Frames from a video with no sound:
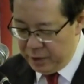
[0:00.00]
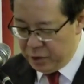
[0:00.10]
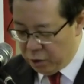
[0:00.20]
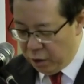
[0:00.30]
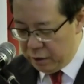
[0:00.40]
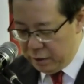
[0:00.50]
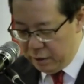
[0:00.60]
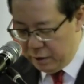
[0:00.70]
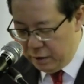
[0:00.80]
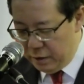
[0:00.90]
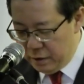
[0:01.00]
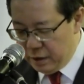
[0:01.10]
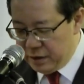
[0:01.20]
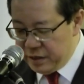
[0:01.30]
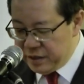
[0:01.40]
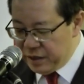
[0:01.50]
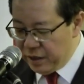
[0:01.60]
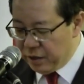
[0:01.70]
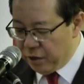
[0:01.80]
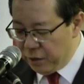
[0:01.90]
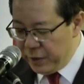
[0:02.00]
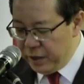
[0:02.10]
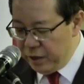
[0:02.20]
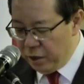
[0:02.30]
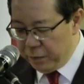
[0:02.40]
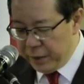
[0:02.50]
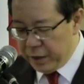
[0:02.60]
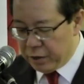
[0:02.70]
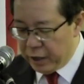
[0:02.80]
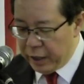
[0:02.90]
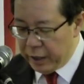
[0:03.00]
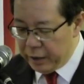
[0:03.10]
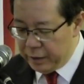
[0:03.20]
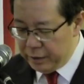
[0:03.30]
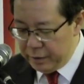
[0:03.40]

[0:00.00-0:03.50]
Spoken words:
In short, the digital economy need not be a threat